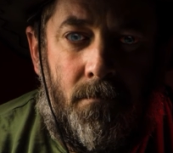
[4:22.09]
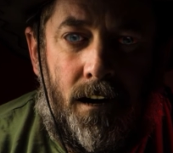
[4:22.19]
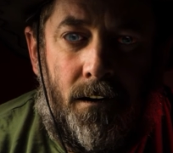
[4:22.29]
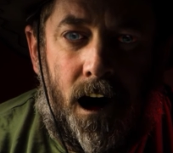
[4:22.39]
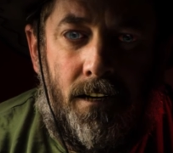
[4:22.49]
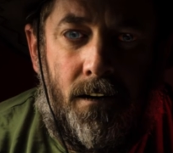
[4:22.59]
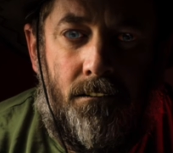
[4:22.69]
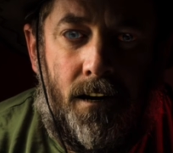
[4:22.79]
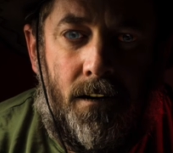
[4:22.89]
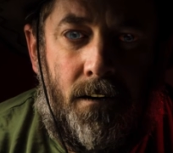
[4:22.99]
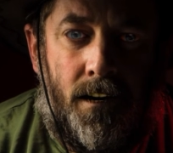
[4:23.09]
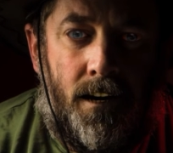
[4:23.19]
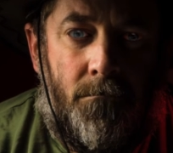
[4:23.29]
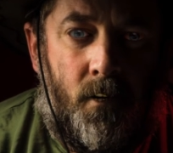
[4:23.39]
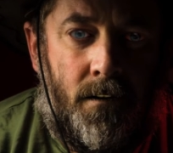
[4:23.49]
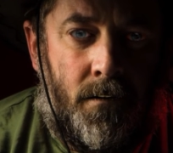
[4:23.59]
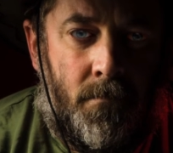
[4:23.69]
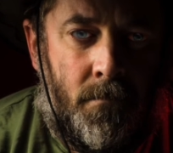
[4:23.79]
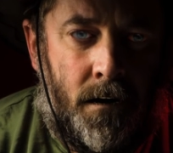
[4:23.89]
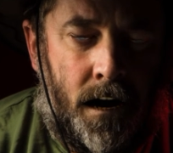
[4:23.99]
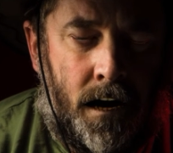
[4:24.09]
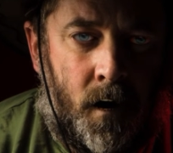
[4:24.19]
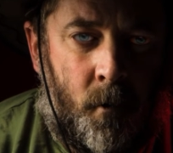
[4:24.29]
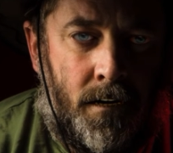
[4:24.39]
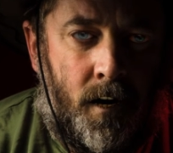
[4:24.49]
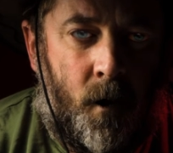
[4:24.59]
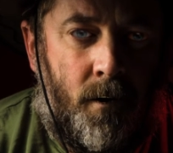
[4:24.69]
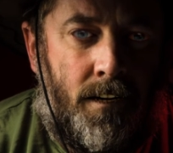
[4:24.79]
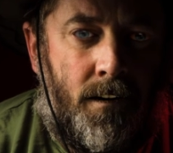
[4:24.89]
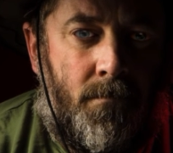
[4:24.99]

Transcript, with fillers: They must defend the deception, at all cost.